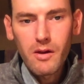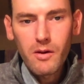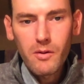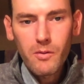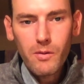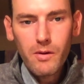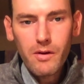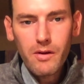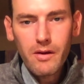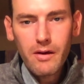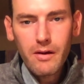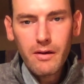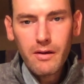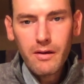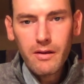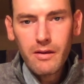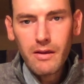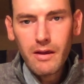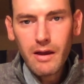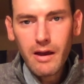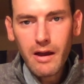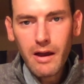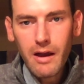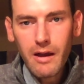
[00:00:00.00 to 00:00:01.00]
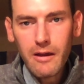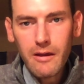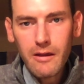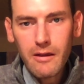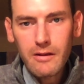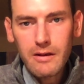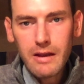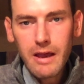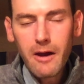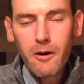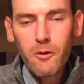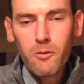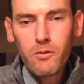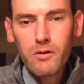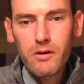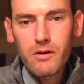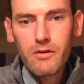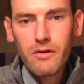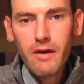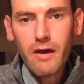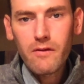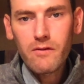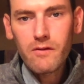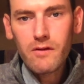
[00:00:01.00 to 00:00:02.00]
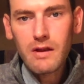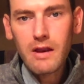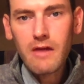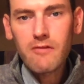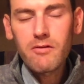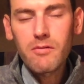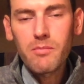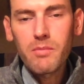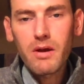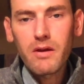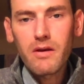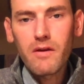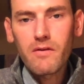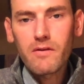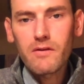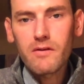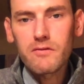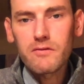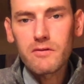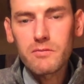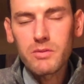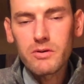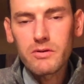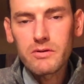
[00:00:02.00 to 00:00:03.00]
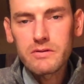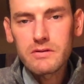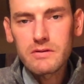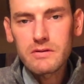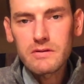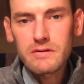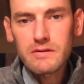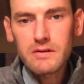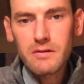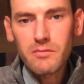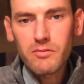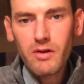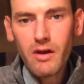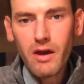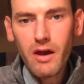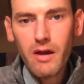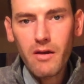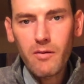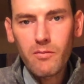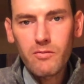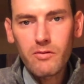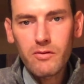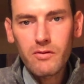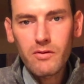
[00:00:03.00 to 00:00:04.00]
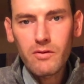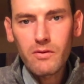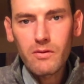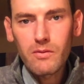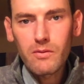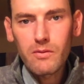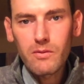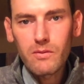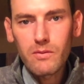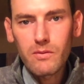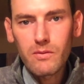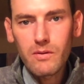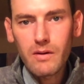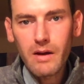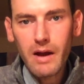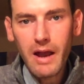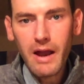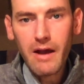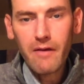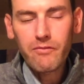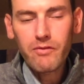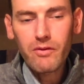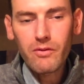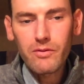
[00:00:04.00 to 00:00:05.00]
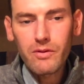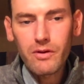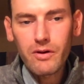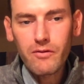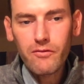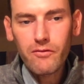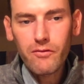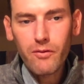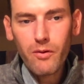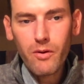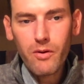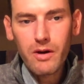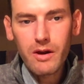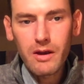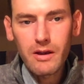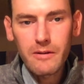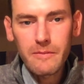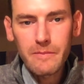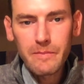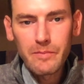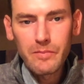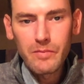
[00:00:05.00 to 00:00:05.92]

Well, I now realize that everybody's lovable, just sometimes you have to look for it,